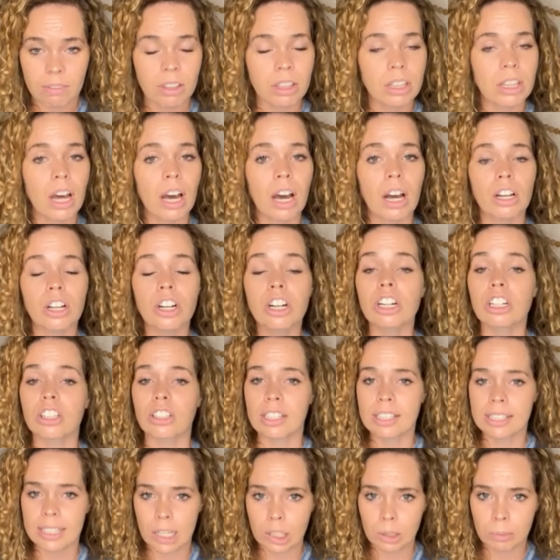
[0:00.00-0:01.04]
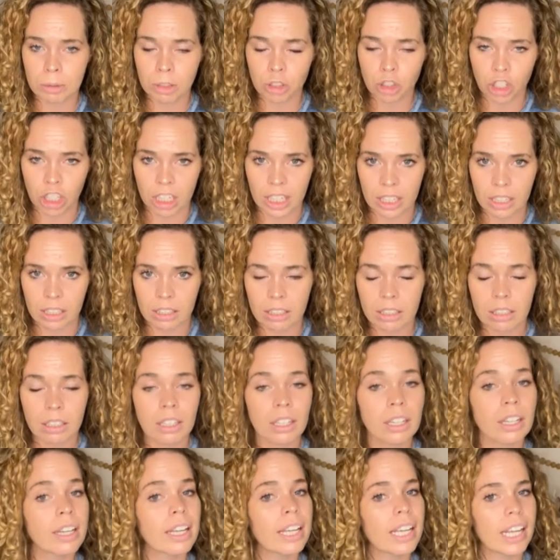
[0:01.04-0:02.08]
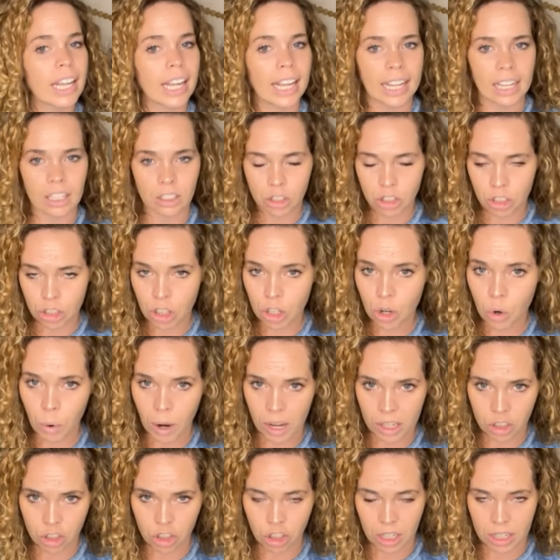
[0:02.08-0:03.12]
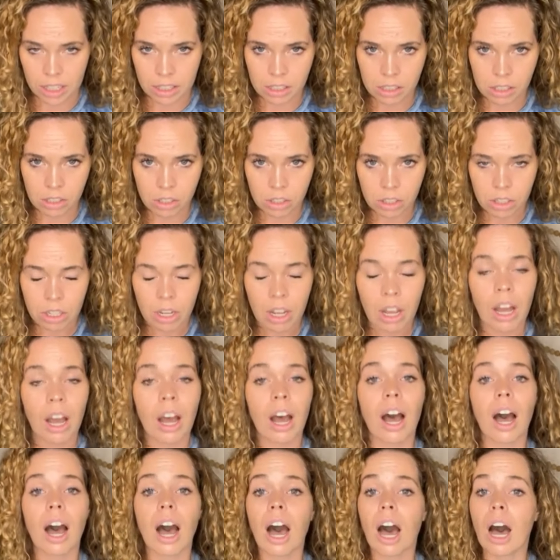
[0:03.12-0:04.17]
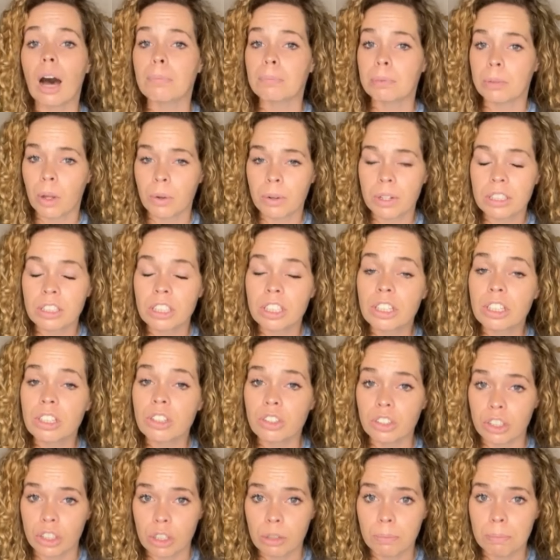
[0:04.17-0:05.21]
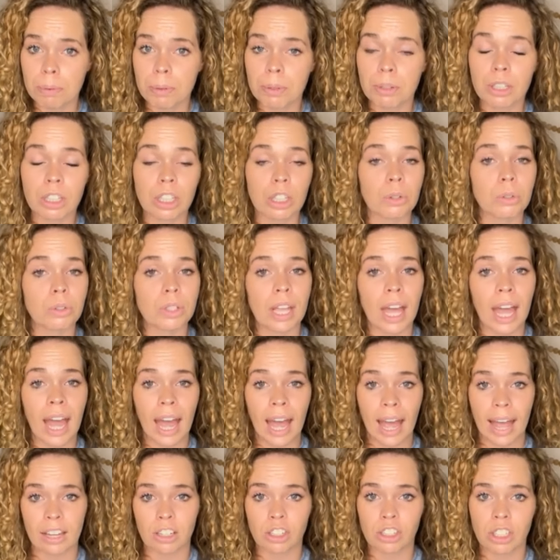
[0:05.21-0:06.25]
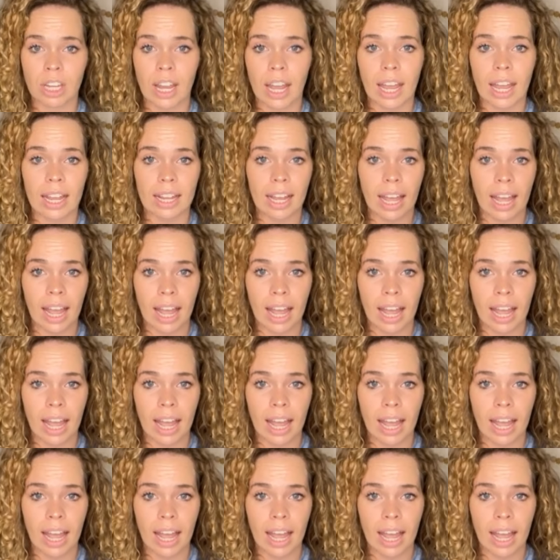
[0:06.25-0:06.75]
the curl assessment sheet, answer the questions, upload it to the group, use the hashtag,